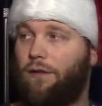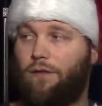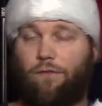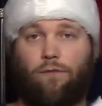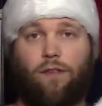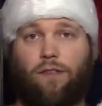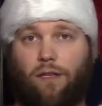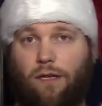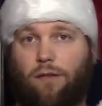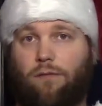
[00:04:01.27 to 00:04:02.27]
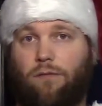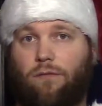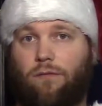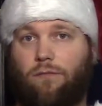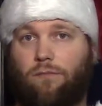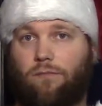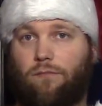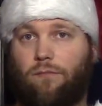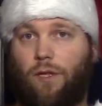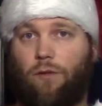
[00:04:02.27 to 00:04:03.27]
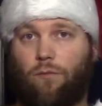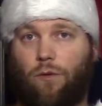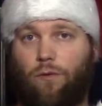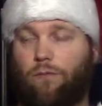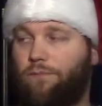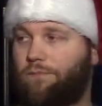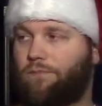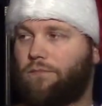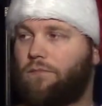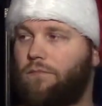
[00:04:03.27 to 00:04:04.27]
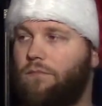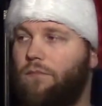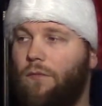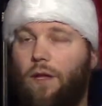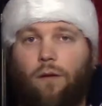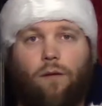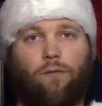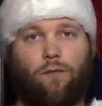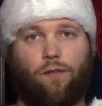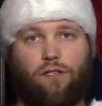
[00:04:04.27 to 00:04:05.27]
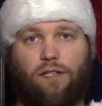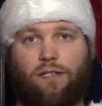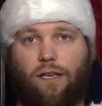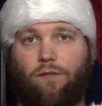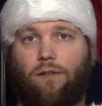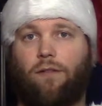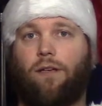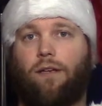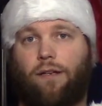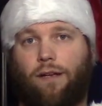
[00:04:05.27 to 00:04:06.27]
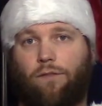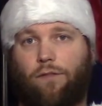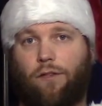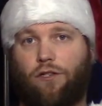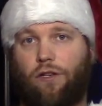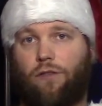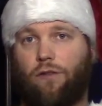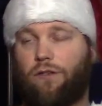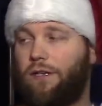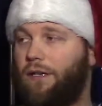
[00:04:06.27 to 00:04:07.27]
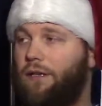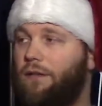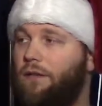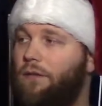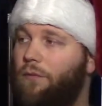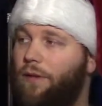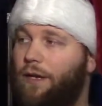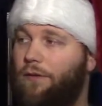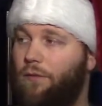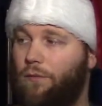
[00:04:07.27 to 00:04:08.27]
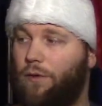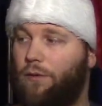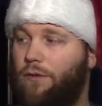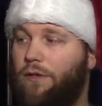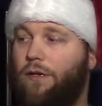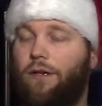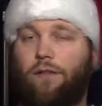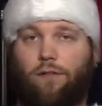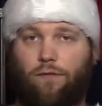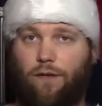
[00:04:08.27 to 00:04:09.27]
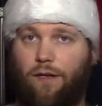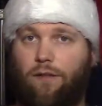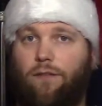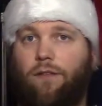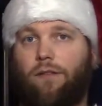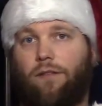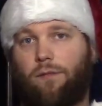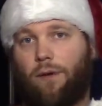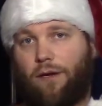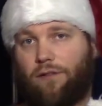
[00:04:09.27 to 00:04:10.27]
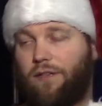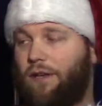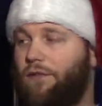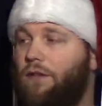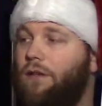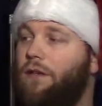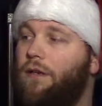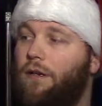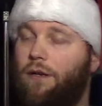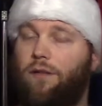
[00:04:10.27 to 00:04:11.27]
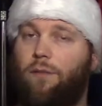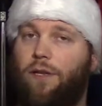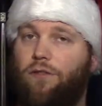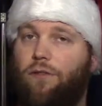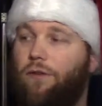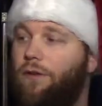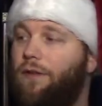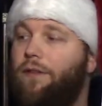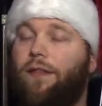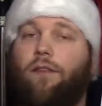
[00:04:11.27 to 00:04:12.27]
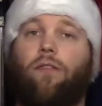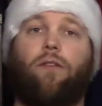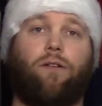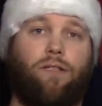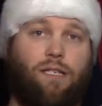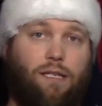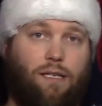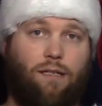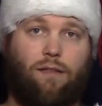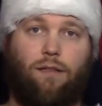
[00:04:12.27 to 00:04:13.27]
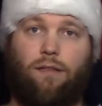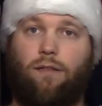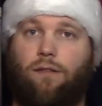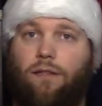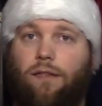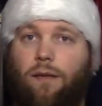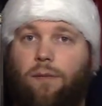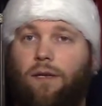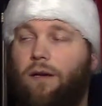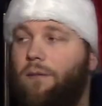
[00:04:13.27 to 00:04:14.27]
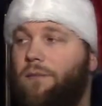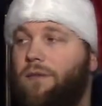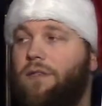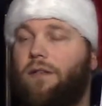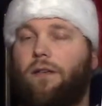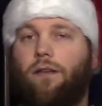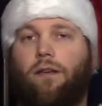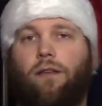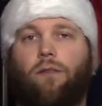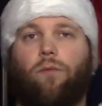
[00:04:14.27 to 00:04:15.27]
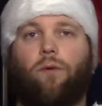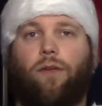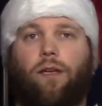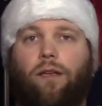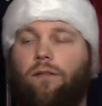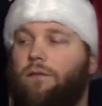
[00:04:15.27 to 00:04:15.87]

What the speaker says: the 5th again, and the root for the G7. Now for the G13, we got the root, the 5th, the minor 7, the major 3rd, and then the 13th that becomes, and the root again.